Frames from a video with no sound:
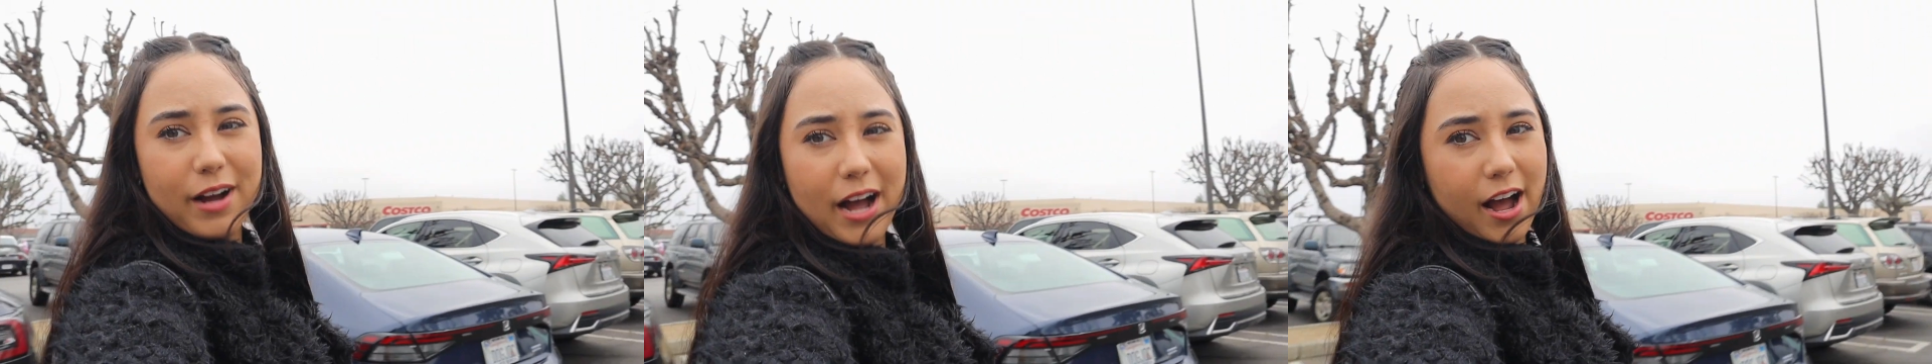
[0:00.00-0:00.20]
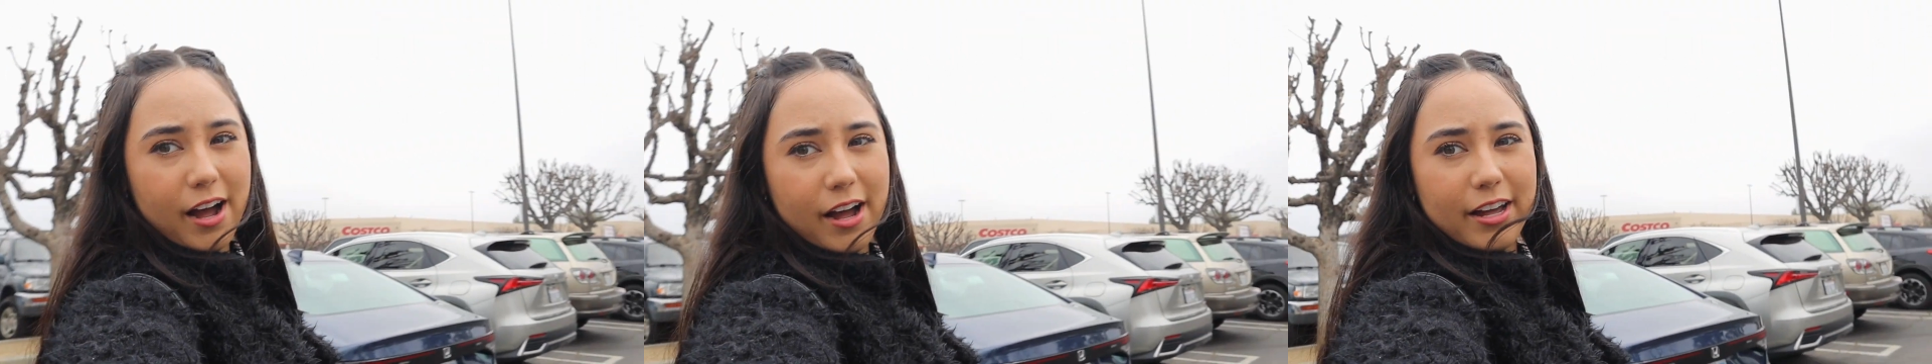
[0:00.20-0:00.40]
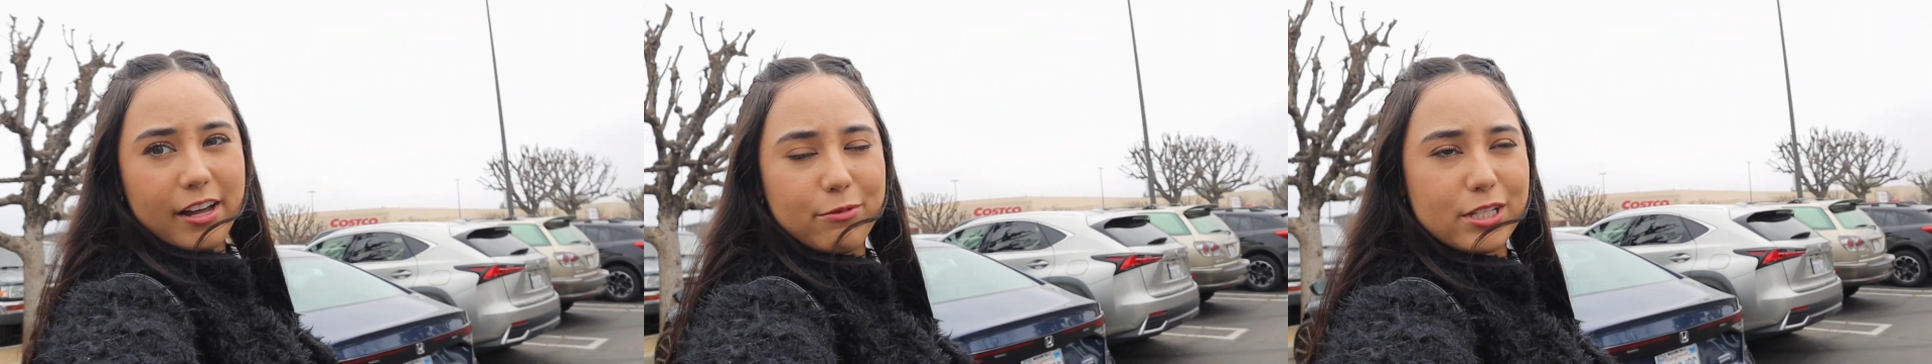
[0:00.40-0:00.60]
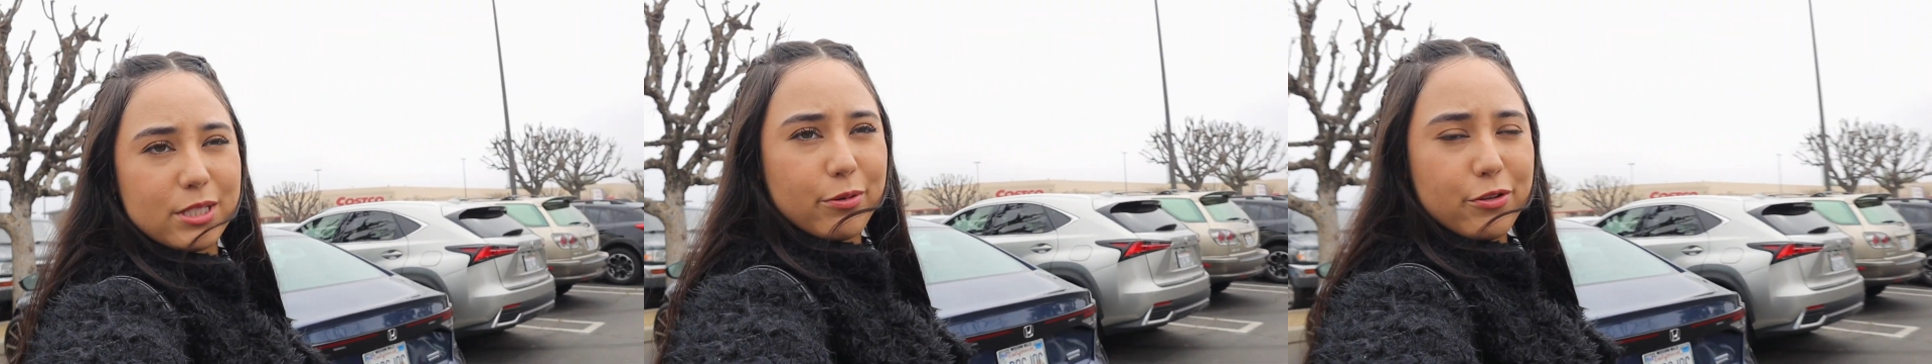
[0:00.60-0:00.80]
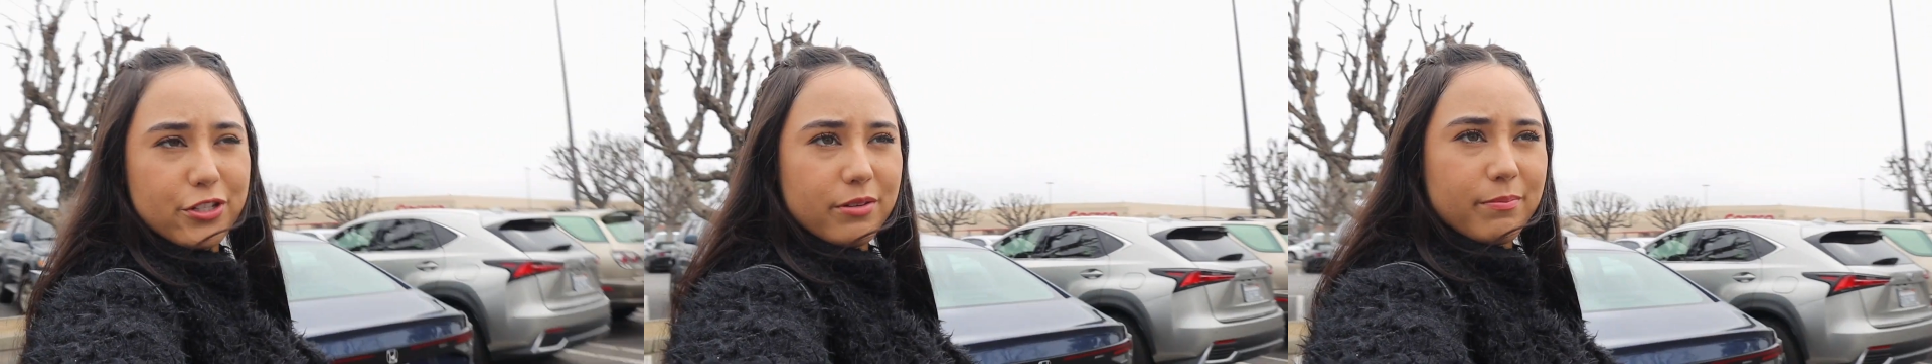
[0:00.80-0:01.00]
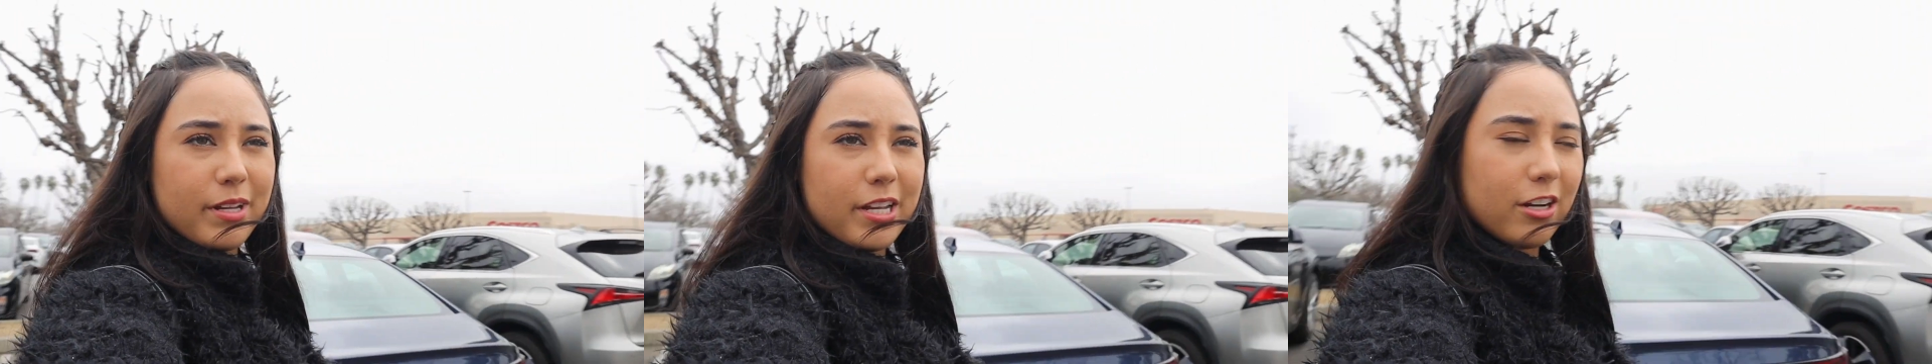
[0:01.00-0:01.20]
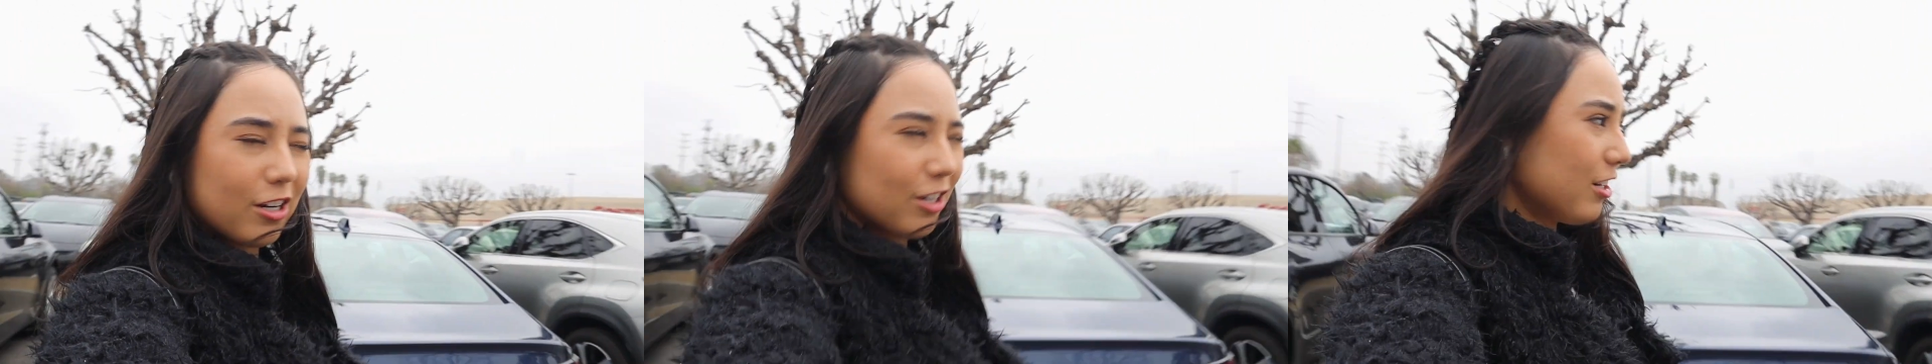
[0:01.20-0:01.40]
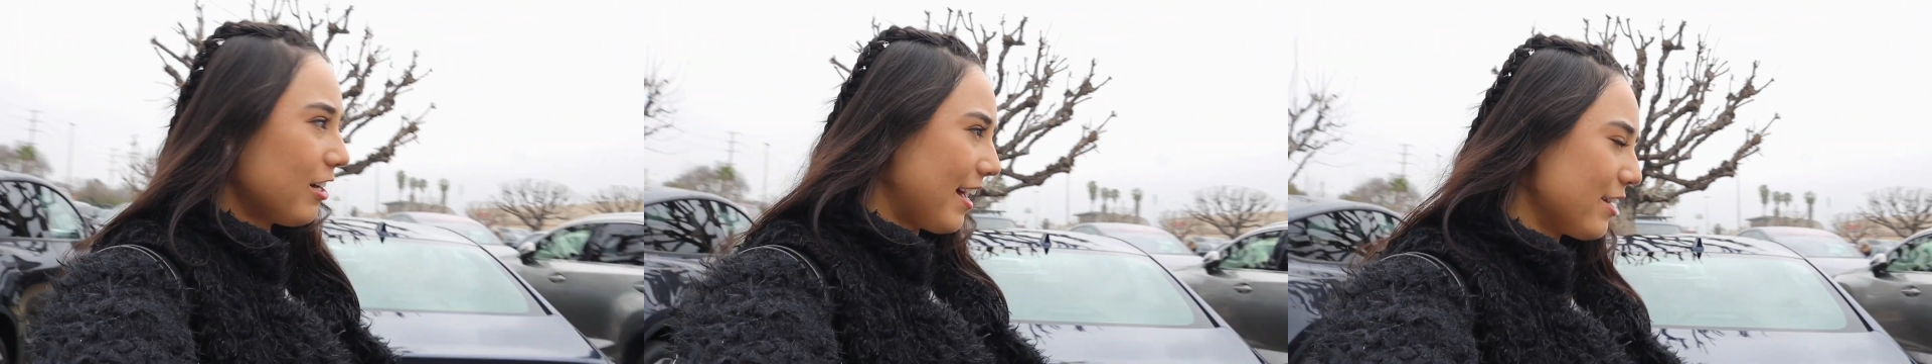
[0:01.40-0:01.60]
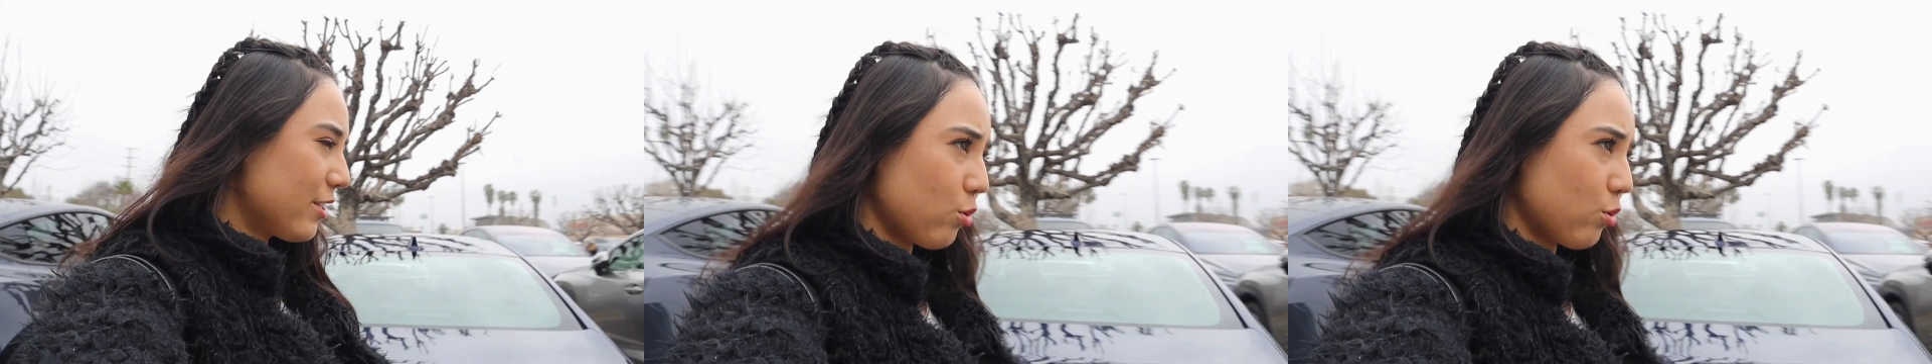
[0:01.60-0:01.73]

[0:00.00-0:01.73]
I was supposed to meet her at